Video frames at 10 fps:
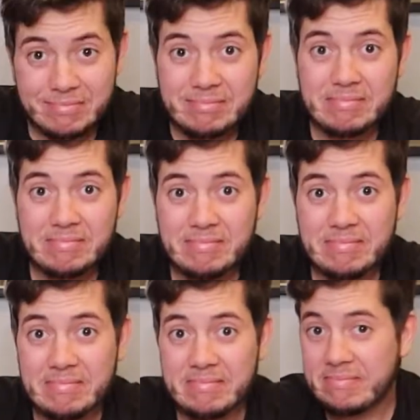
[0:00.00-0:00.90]

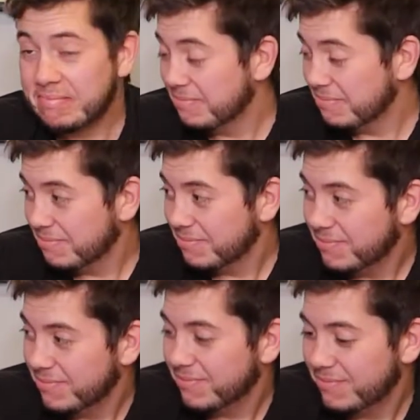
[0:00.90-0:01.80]

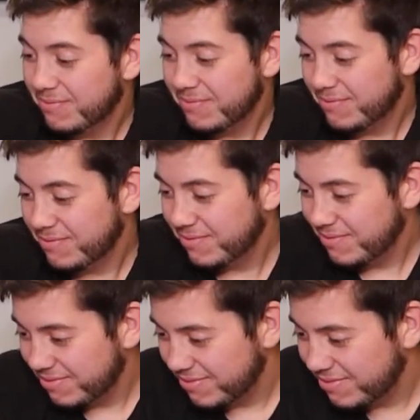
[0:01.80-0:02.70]

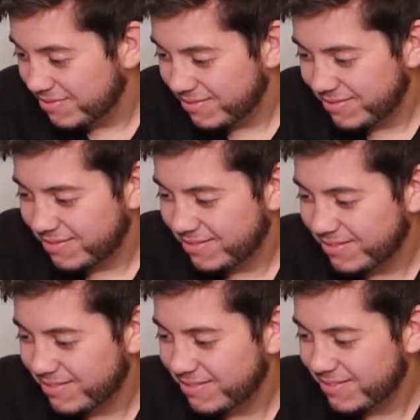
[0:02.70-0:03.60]

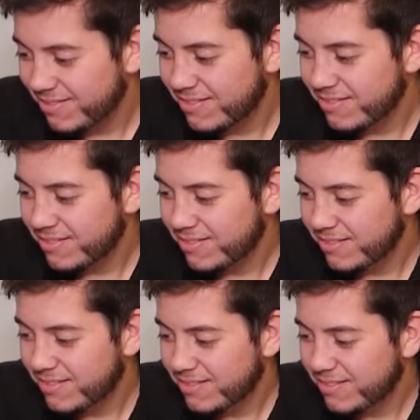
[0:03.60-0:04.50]

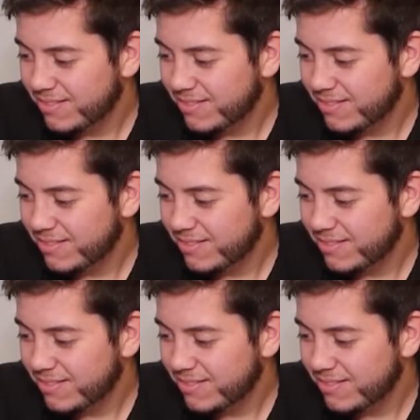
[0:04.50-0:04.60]
No words are spoken by the person on screen.